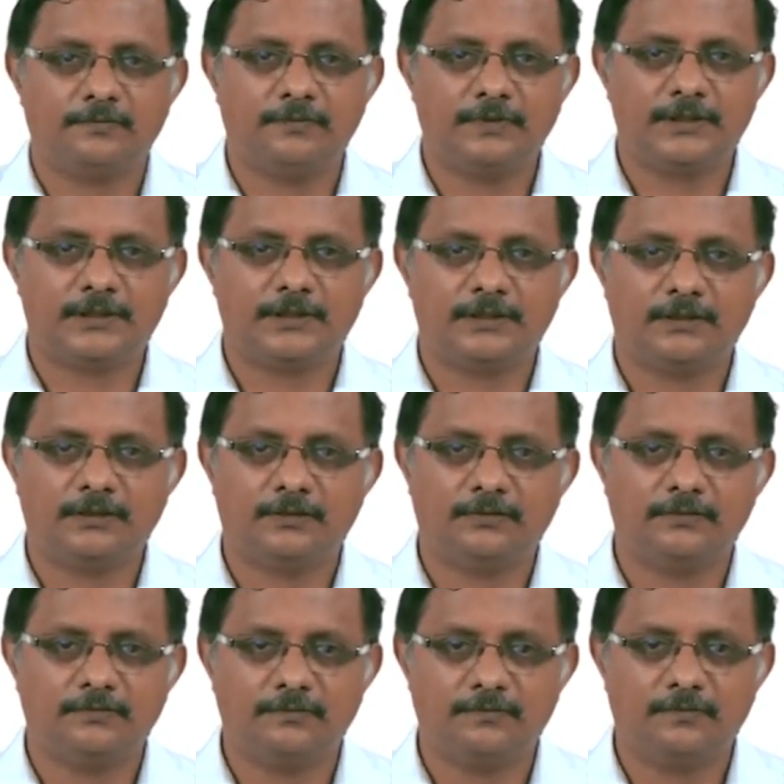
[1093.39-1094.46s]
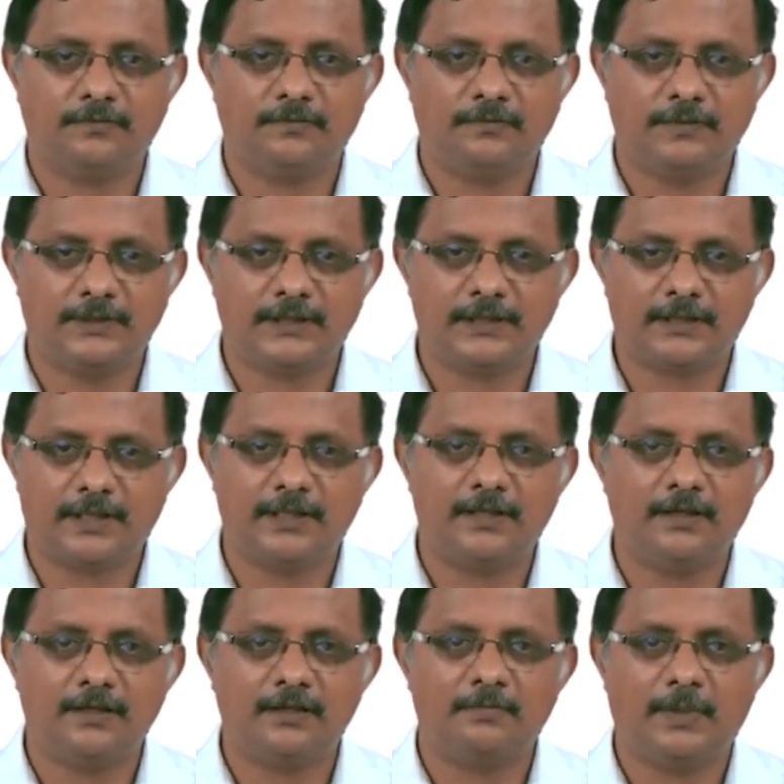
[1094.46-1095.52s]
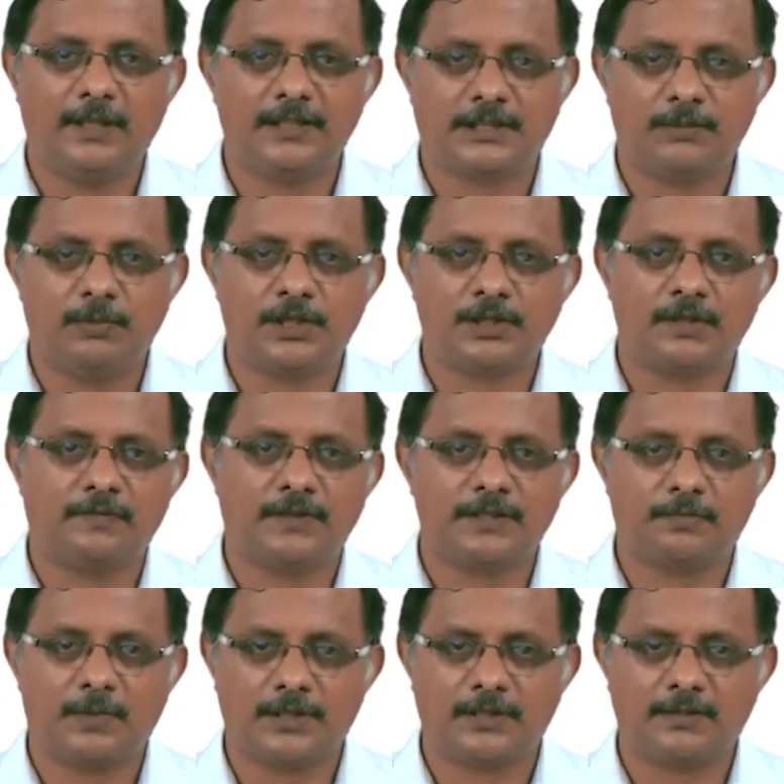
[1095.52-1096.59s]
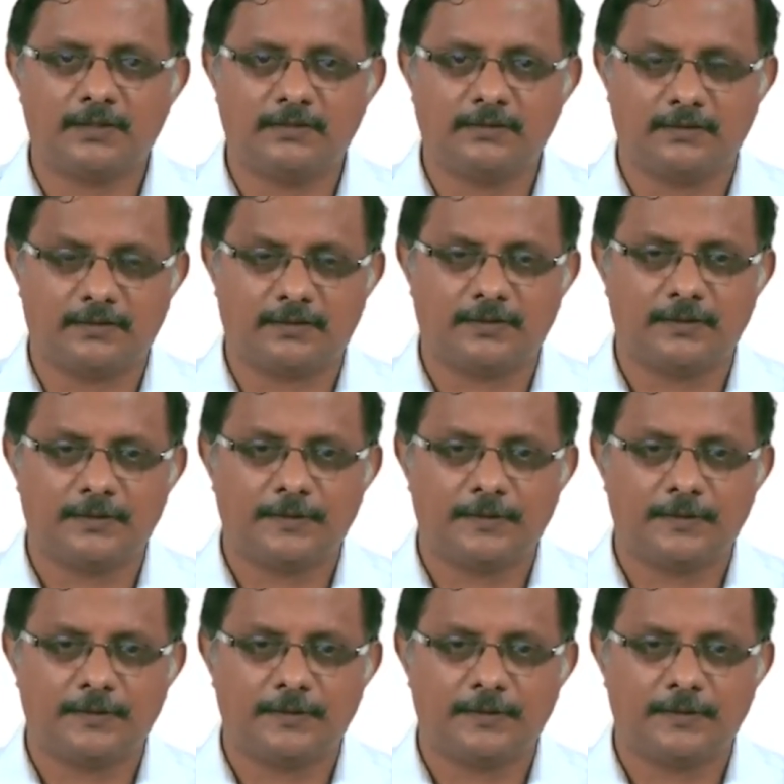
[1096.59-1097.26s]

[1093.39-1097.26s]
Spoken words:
which is triggered by stimulation of these pleasure centers.